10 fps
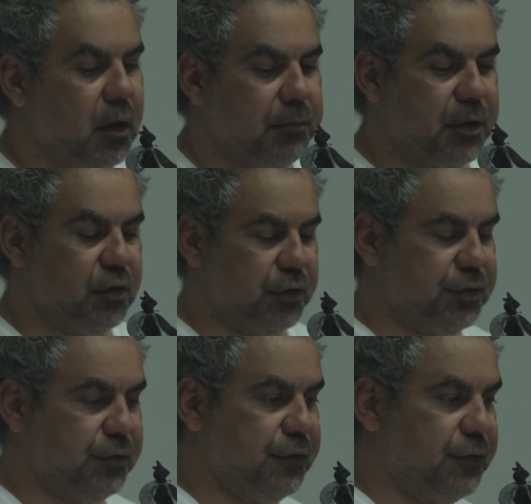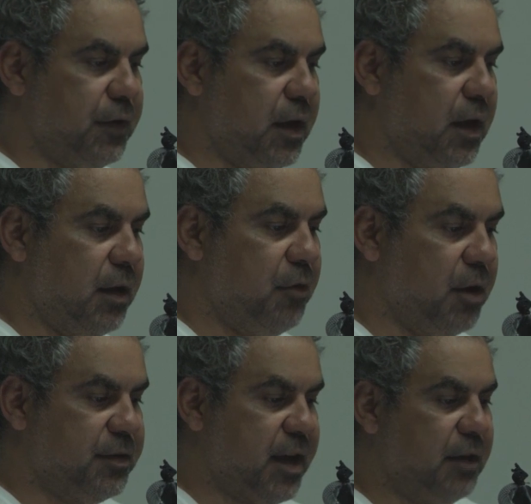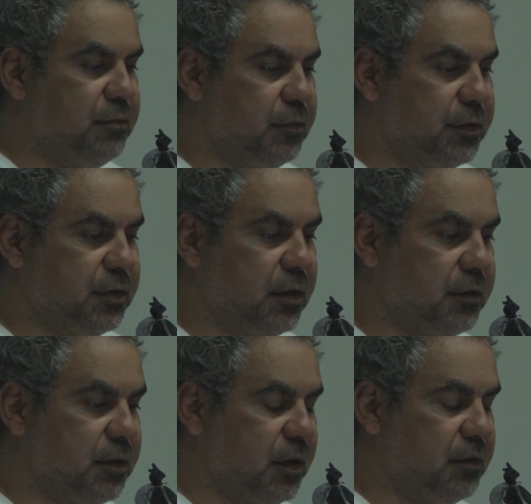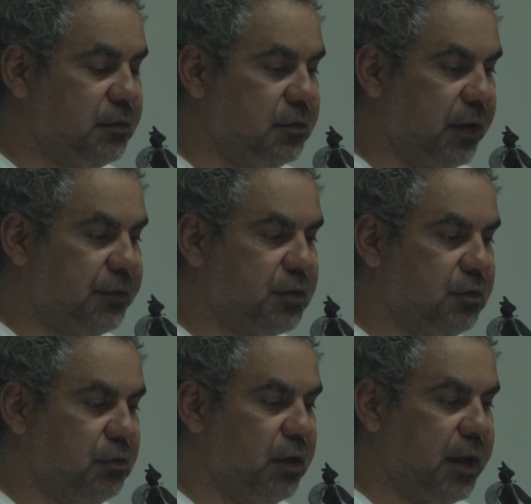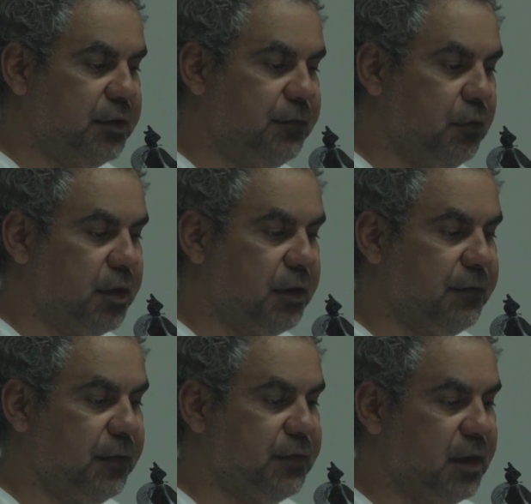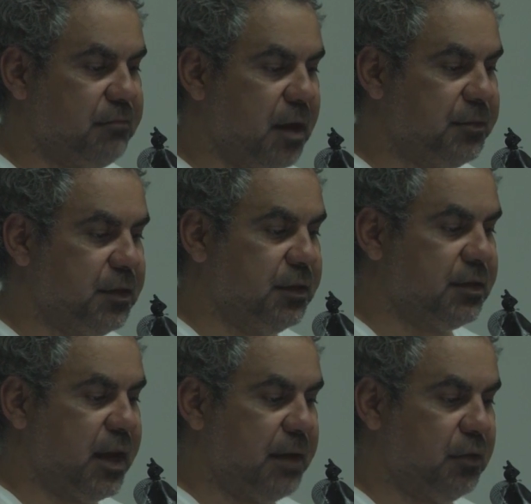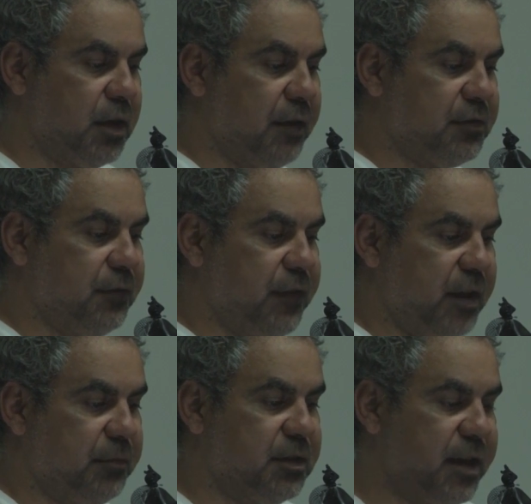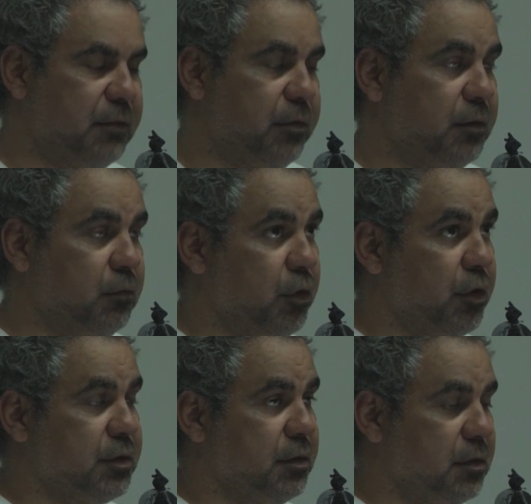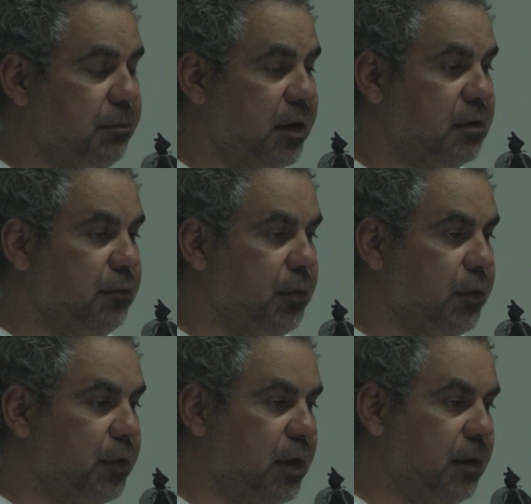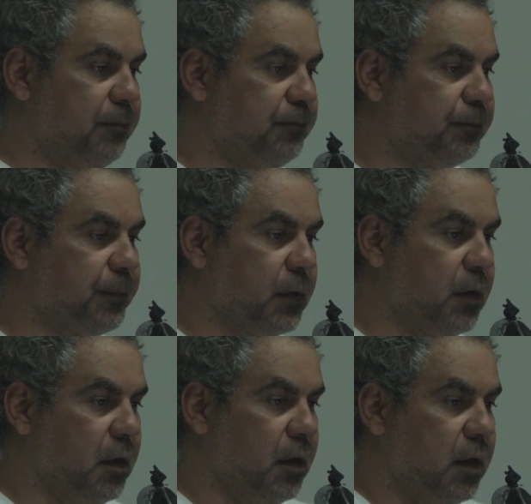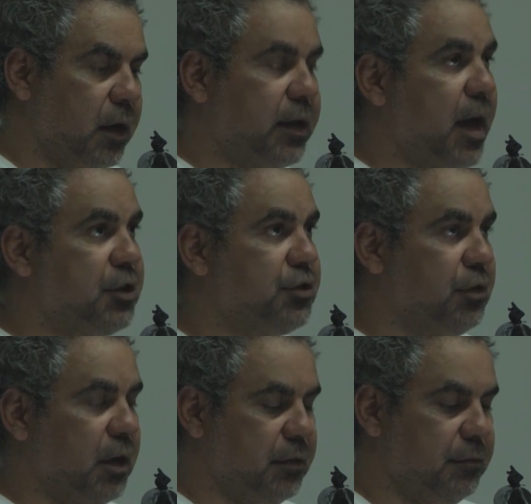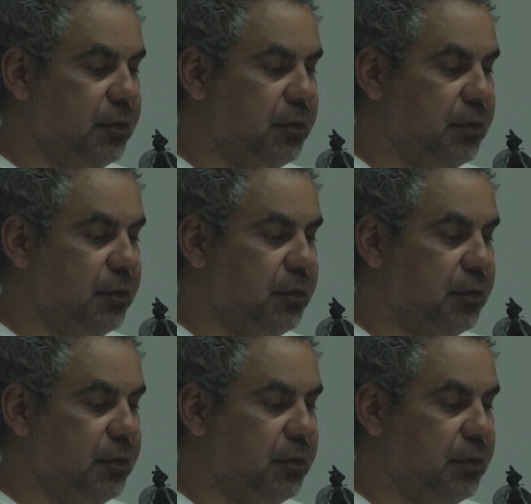Because of my dad was, left school at age 14, 15. Mum did the same, look after family. Dad went and worked at the Bundaberg cane sugar